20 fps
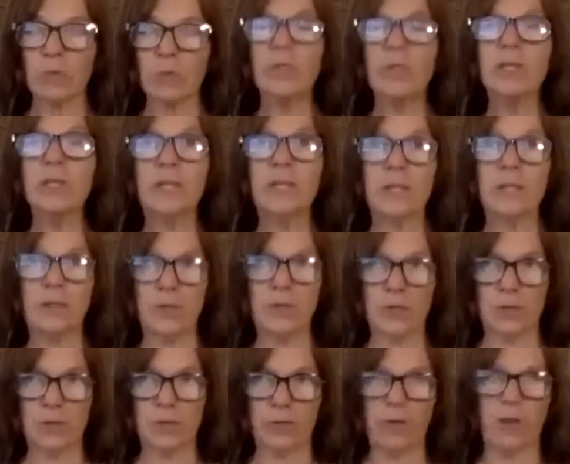Really
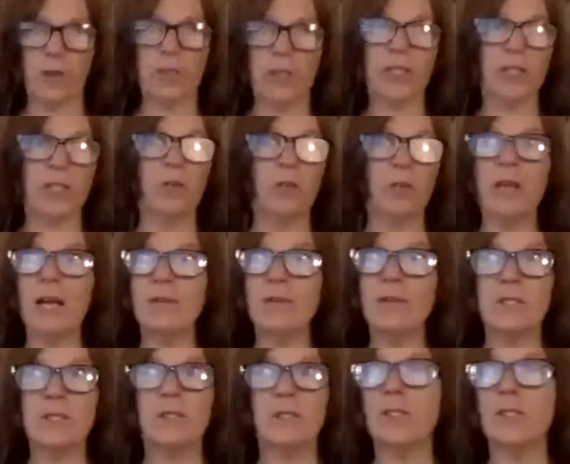friendly. You don't have
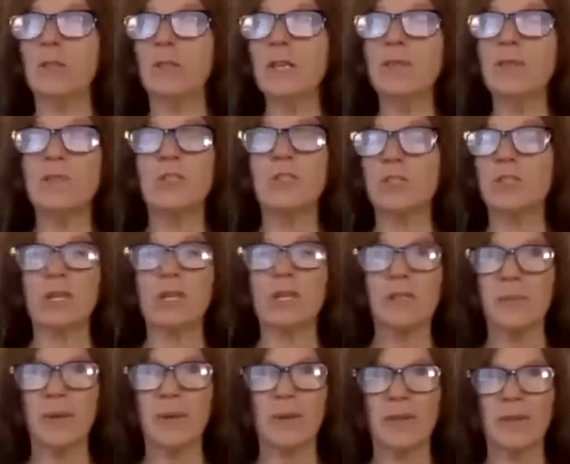to stress
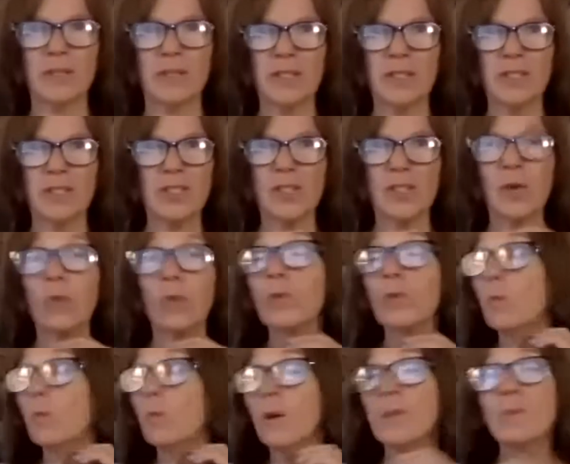about it. You can just go from
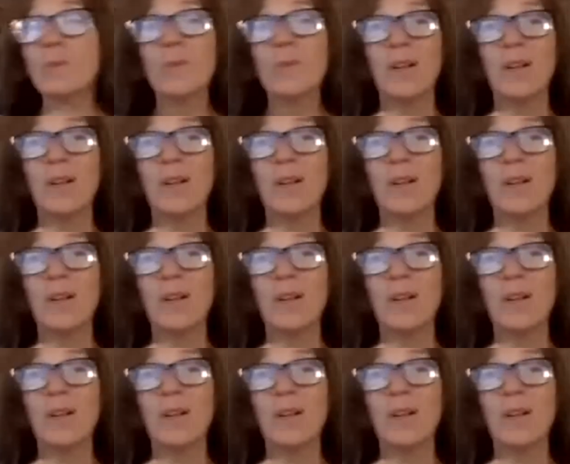one product to